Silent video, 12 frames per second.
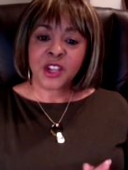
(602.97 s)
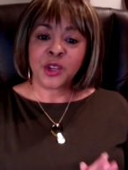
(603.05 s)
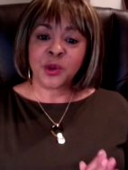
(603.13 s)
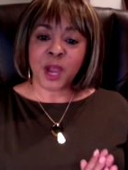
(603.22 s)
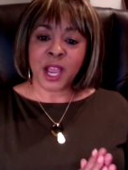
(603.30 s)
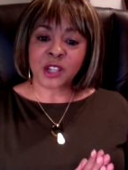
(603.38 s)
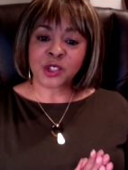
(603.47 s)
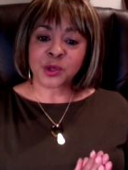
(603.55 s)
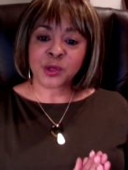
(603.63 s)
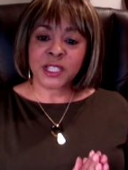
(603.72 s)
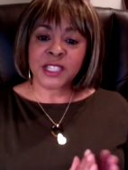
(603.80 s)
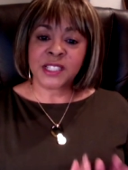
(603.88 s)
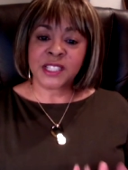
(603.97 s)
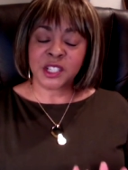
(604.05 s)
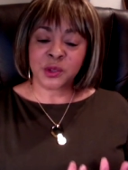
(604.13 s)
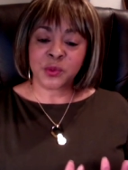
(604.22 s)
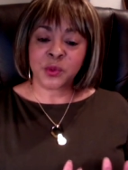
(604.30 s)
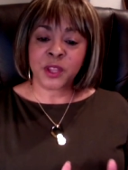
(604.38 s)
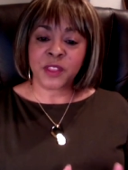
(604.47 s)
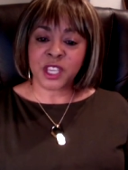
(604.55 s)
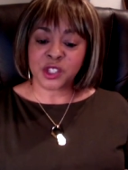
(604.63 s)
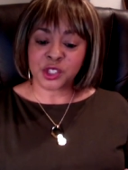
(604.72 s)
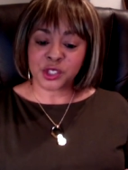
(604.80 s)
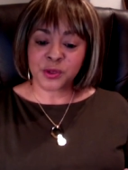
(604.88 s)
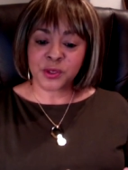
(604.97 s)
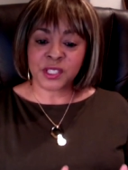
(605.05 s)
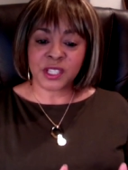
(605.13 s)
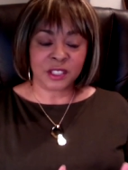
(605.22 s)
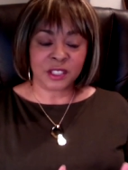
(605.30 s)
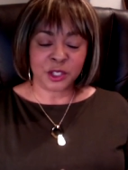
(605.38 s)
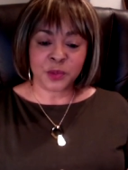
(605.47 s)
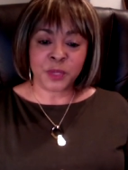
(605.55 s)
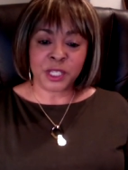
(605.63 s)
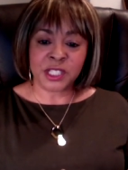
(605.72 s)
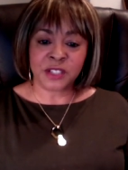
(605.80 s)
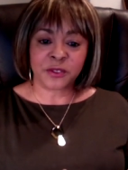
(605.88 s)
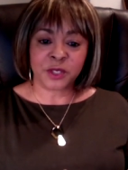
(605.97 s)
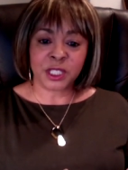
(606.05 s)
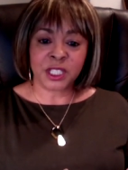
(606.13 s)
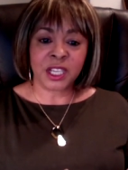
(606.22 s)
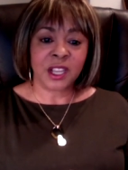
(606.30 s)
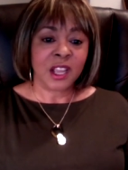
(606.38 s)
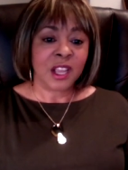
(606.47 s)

you actually deal with issues a little bit differently.